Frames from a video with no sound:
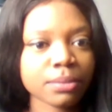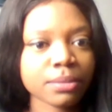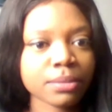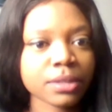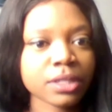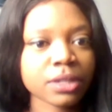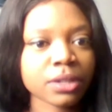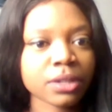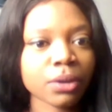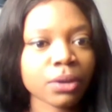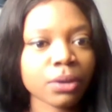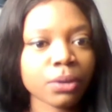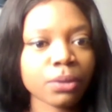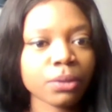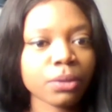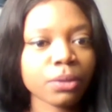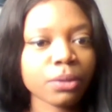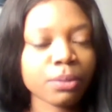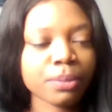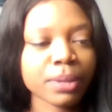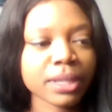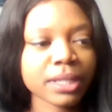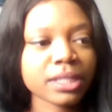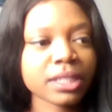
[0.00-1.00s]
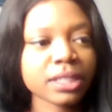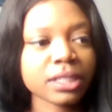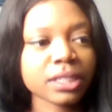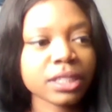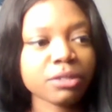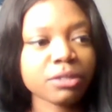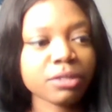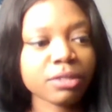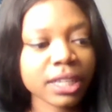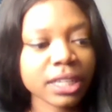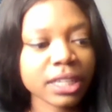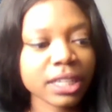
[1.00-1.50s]
So
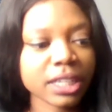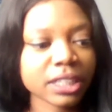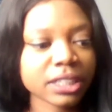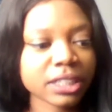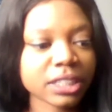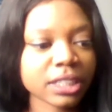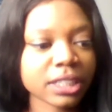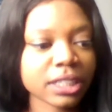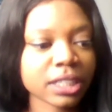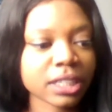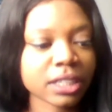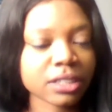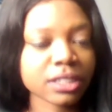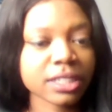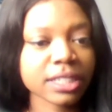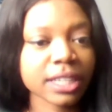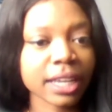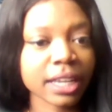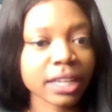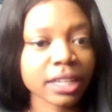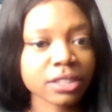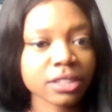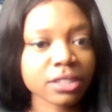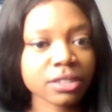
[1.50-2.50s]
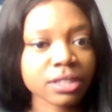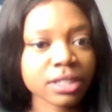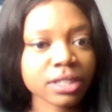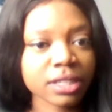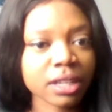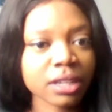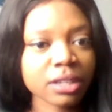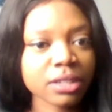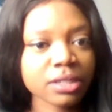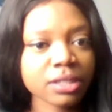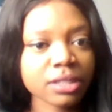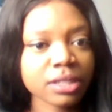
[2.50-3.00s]
basically radiation kills cancer
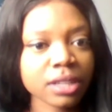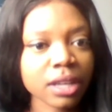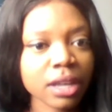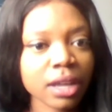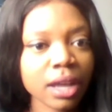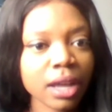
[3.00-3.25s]
cells.